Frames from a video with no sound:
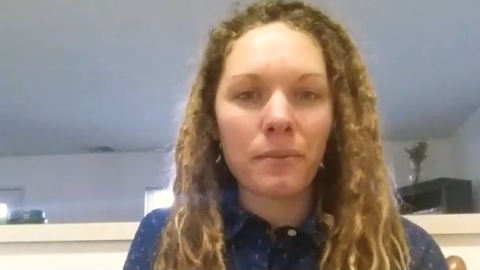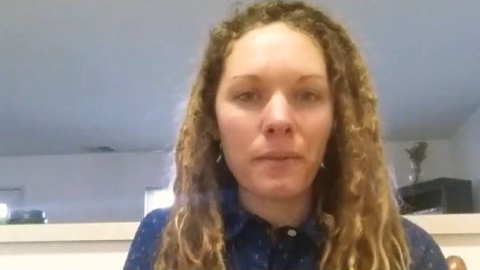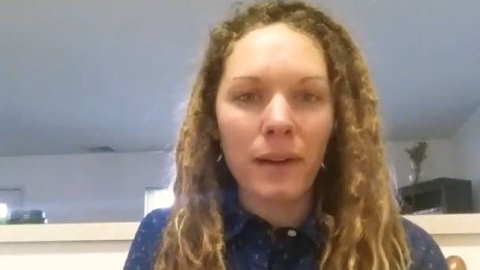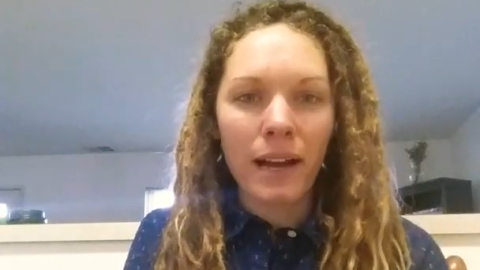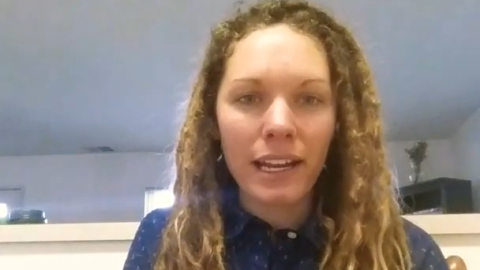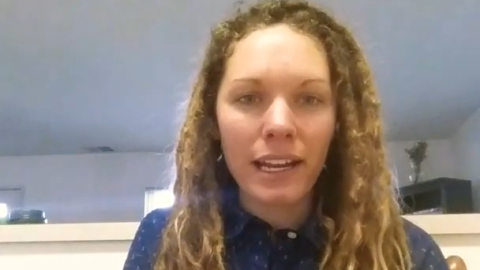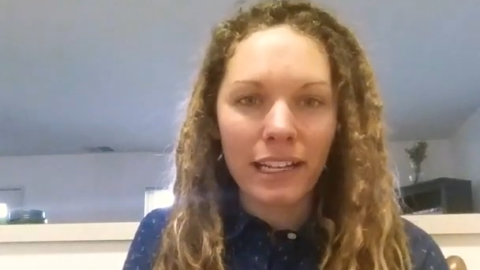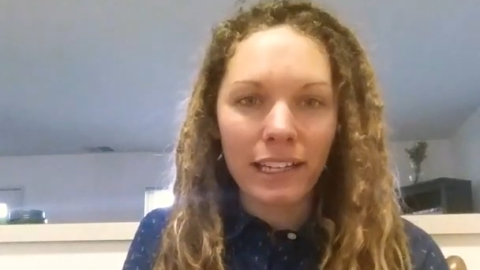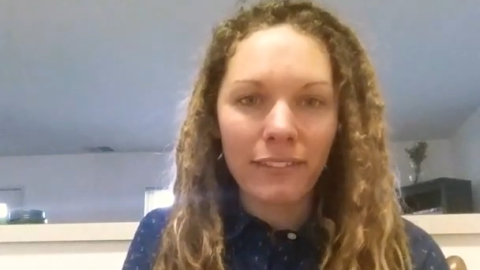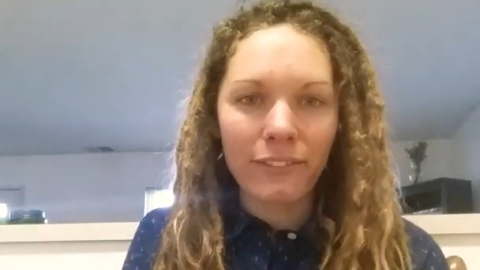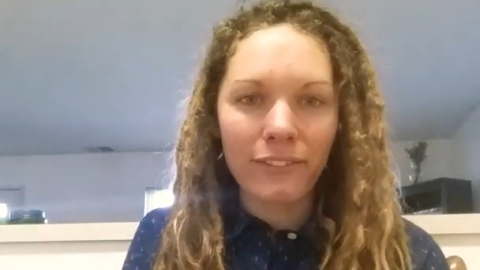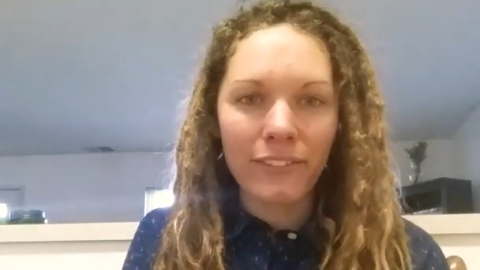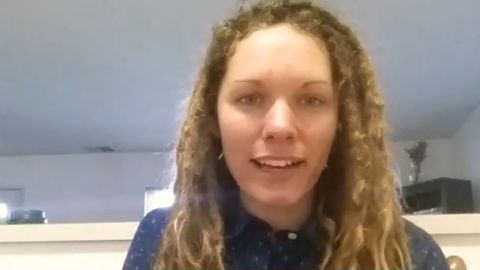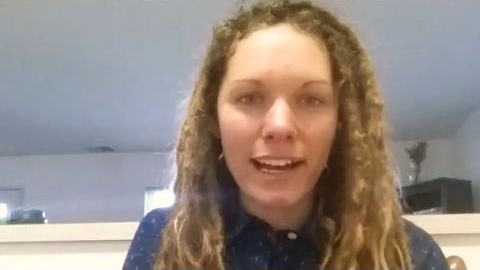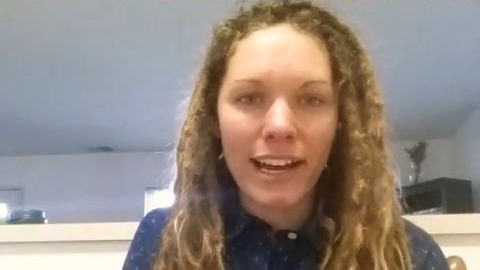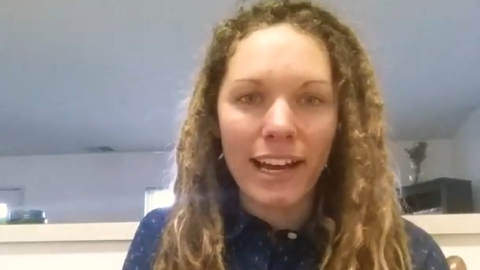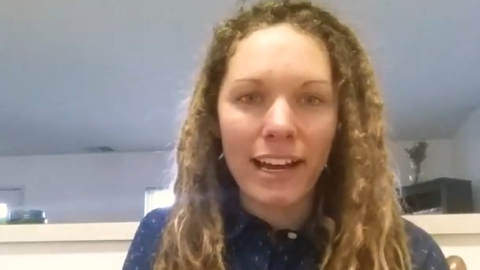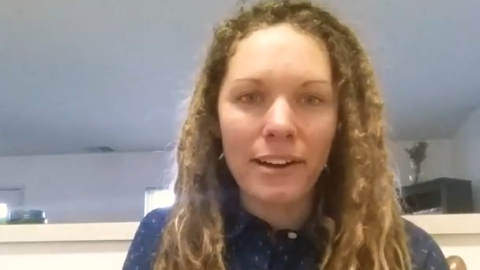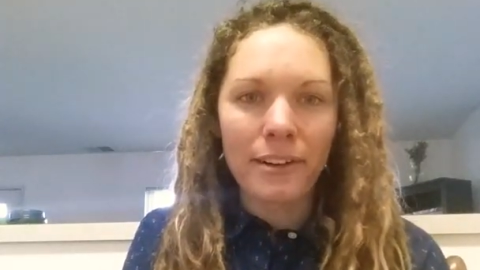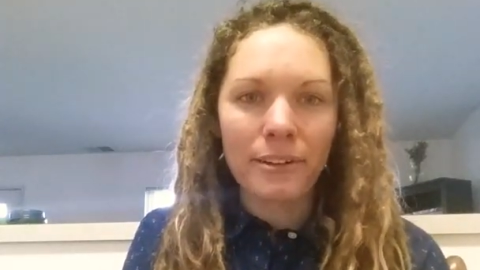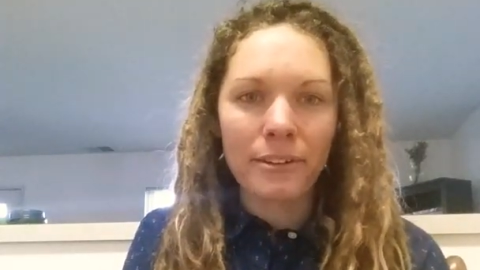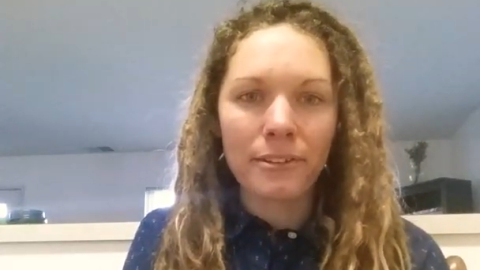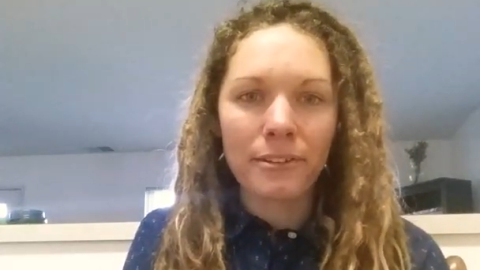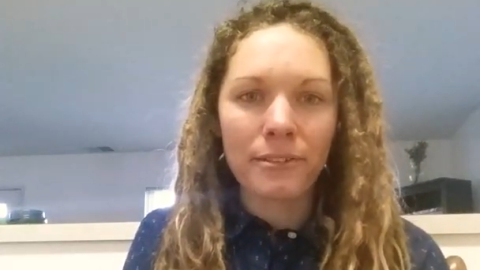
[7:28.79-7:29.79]
wedding
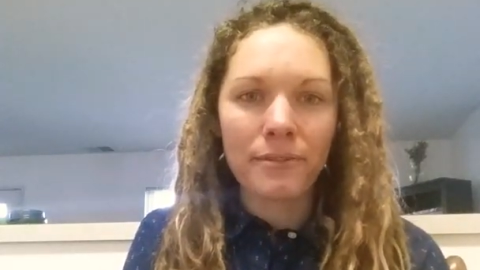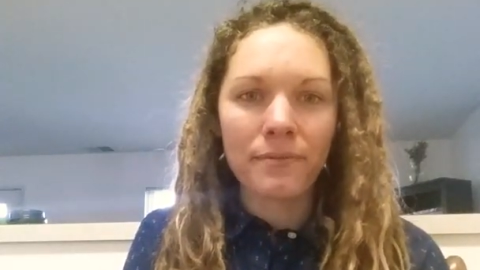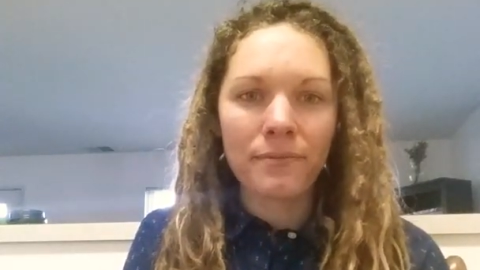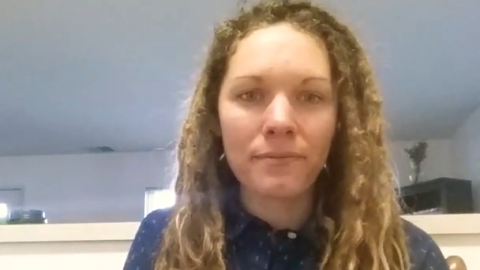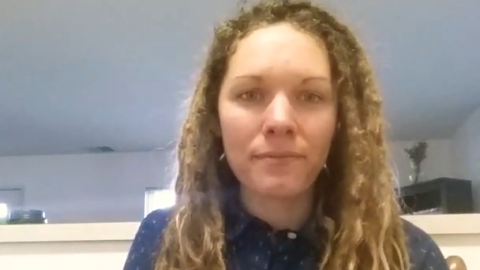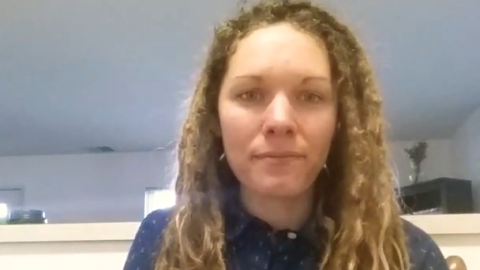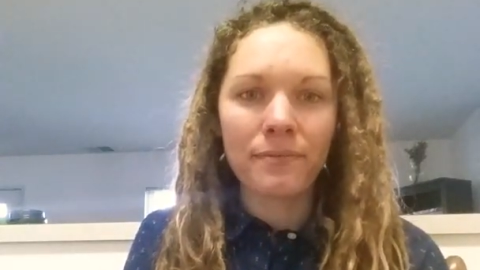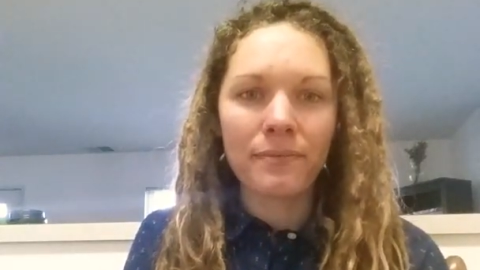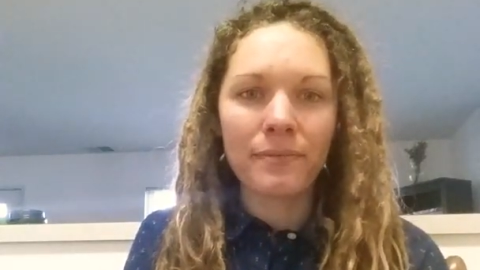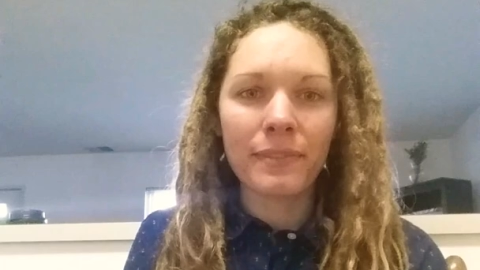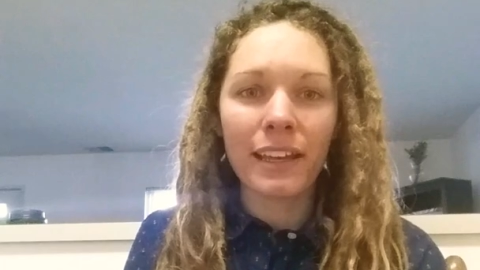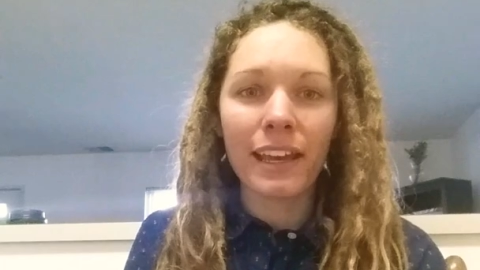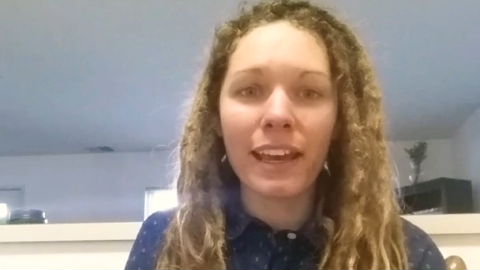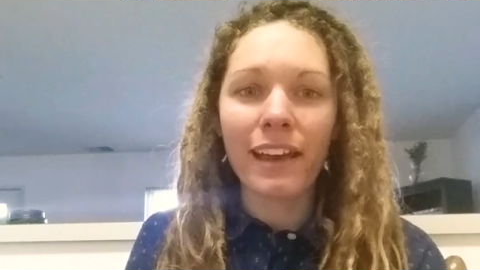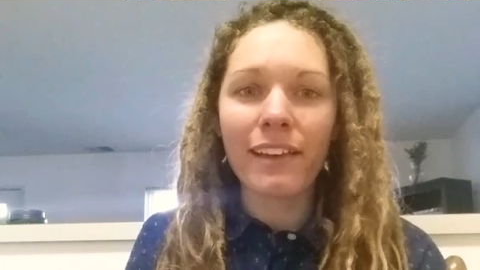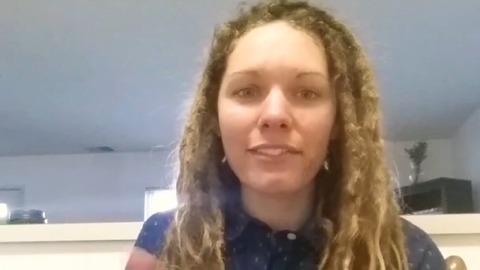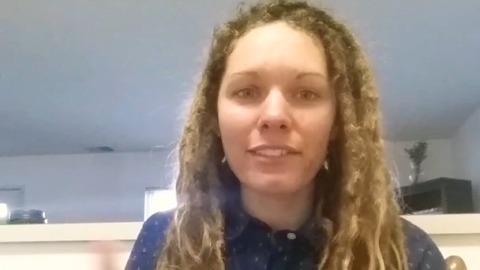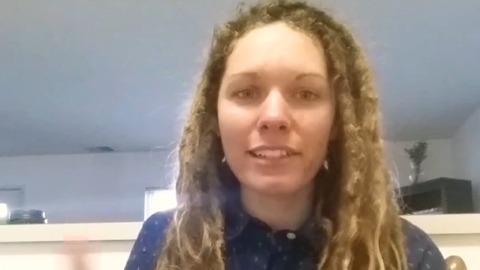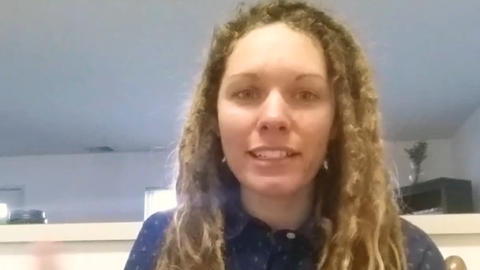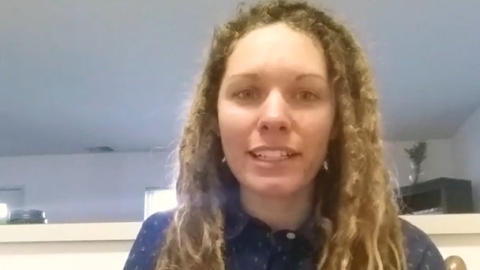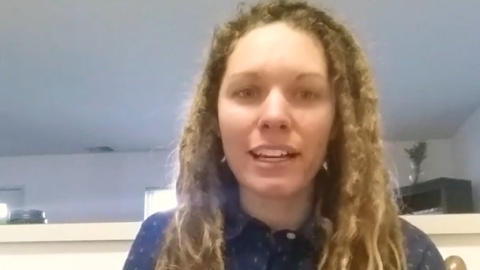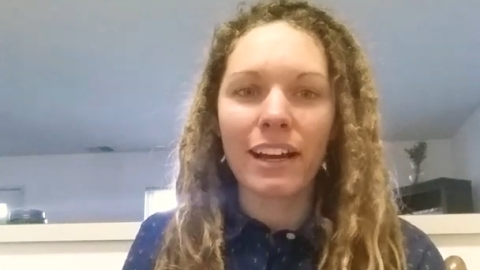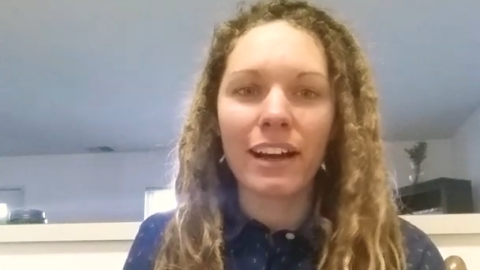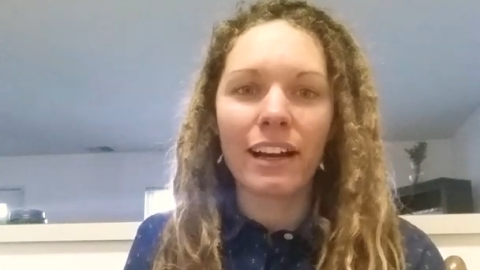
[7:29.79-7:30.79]
vow
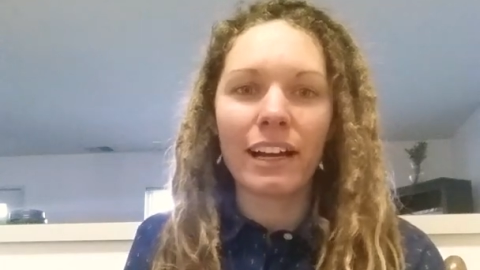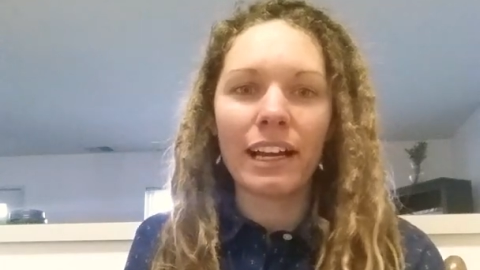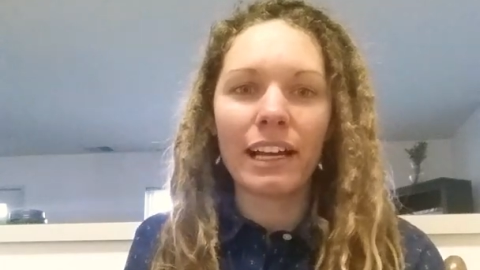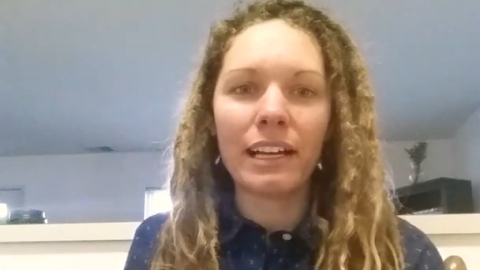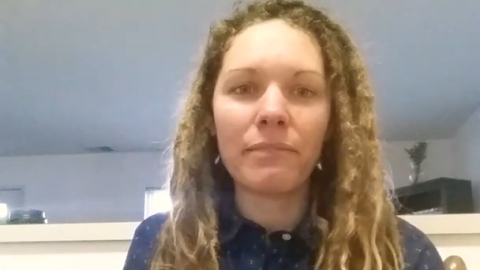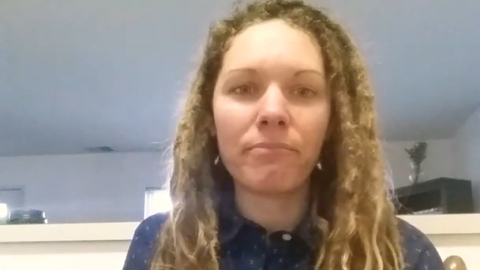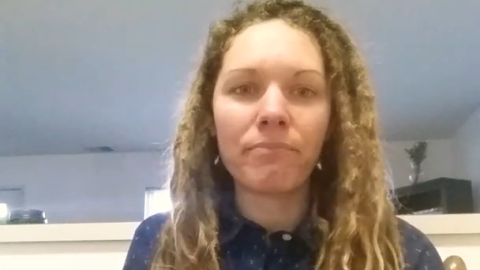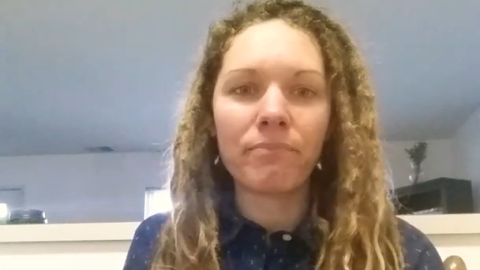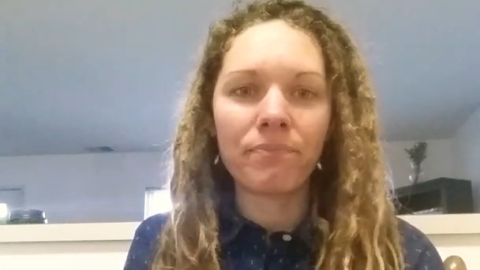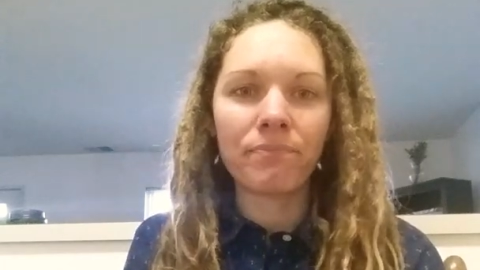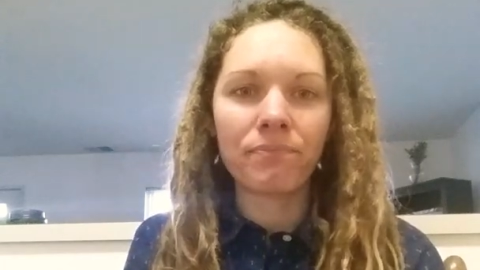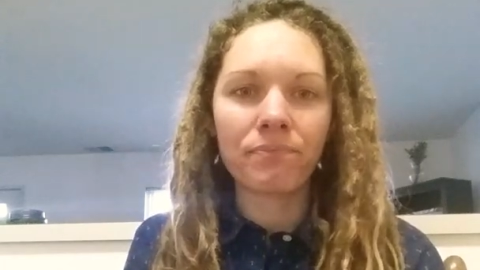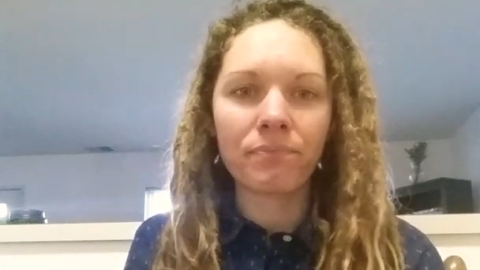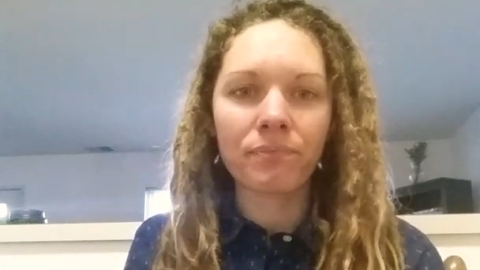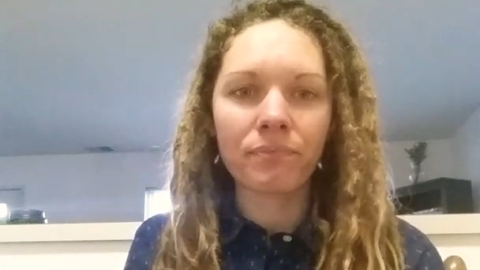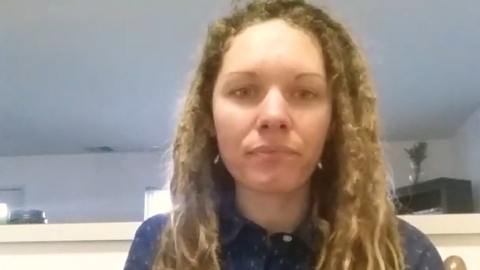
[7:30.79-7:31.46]
every time.